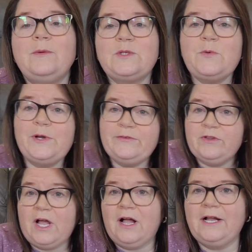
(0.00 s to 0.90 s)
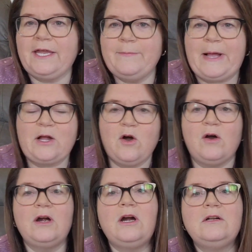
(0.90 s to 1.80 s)
I was going to vlog in my
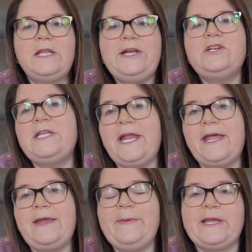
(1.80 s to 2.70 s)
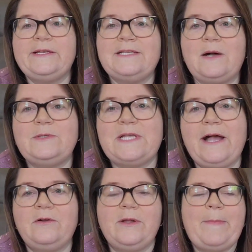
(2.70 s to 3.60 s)
car earlier today because I was
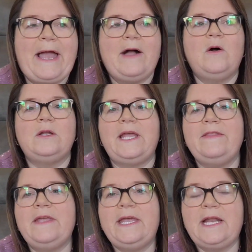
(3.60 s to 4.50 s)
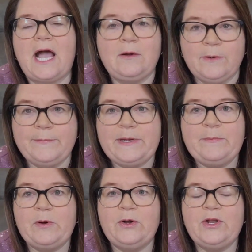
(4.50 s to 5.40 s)
out and about and then I
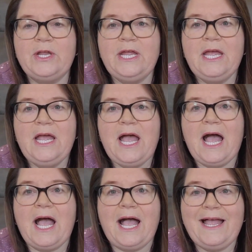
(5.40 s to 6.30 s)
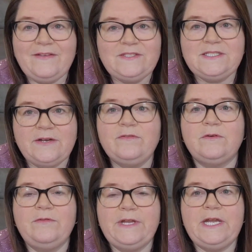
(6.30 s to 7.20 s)
remembered I have
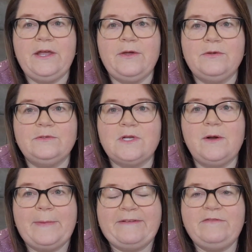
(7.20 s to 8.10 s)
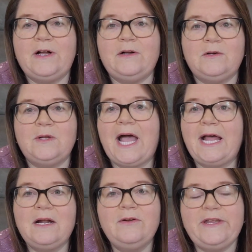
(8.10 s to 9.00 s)
several videos on my phone.
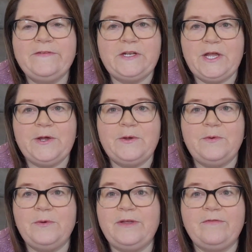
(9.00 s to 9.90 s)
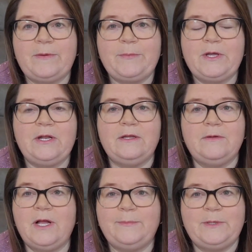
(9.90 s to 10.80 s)
I don't even know if I'm going
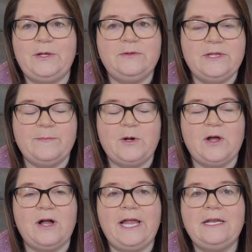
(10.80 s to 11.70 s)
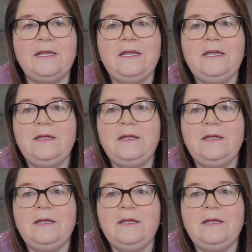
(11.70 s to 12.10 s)
to upload them or not,